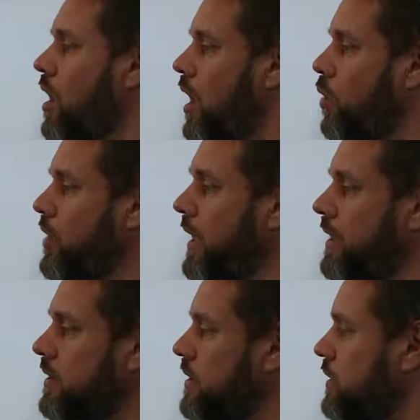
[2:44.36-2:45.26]
Okay,
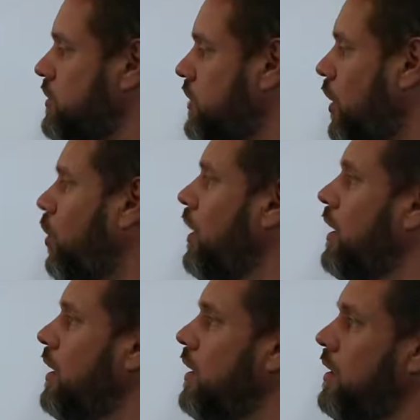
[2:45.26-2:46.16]
so
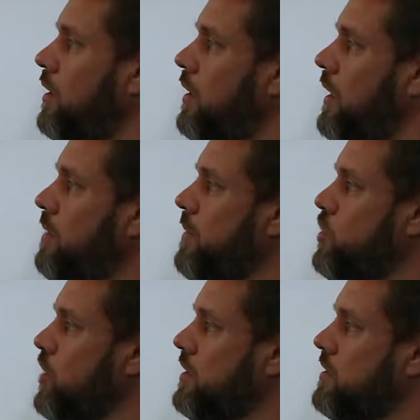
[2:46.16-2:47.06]
let me
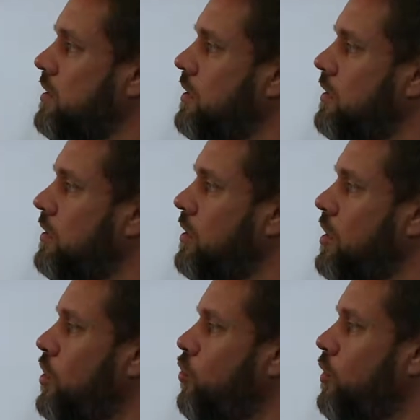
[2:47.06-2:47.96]
just
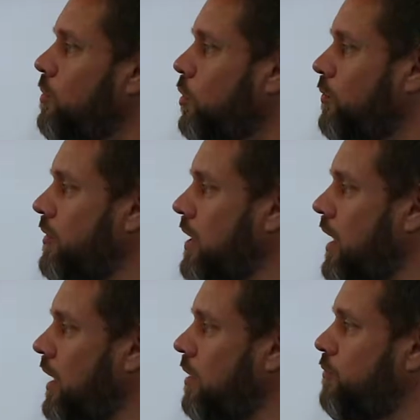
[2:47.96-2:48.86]
remove the
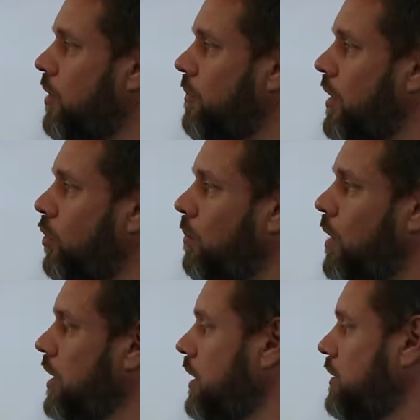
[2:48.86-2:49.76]
color from the whole
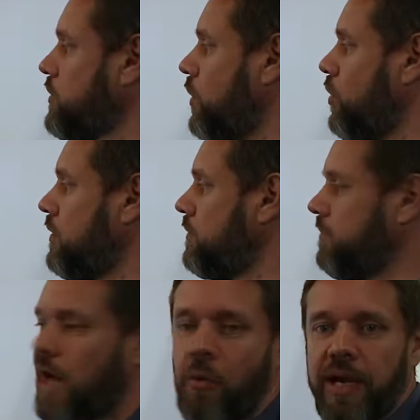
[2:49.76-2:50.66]
model. So
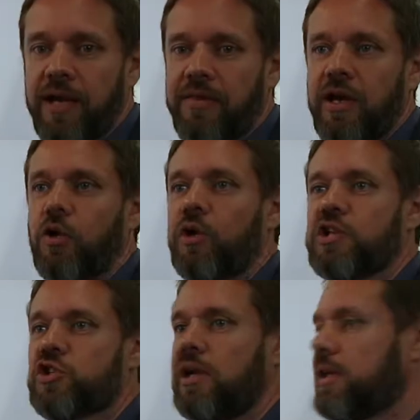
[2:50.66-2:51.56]
now we get the
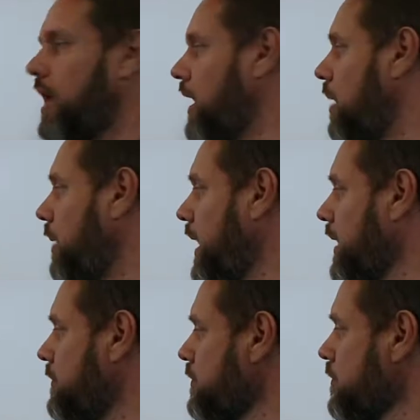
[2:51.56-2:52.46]
original color back.
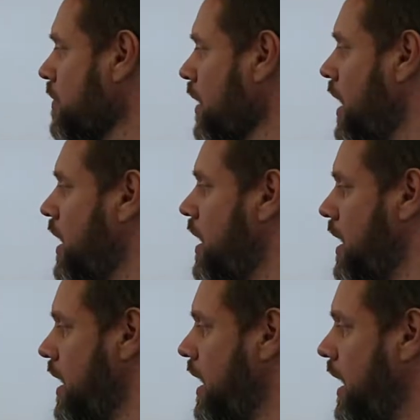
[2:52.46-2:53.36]

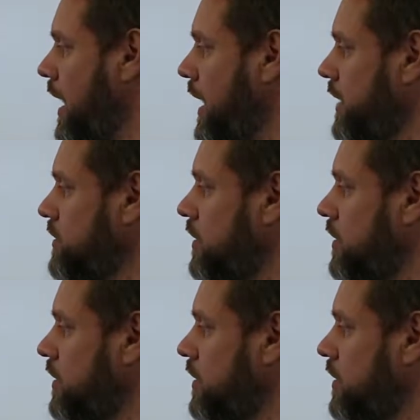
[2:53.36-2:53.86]
And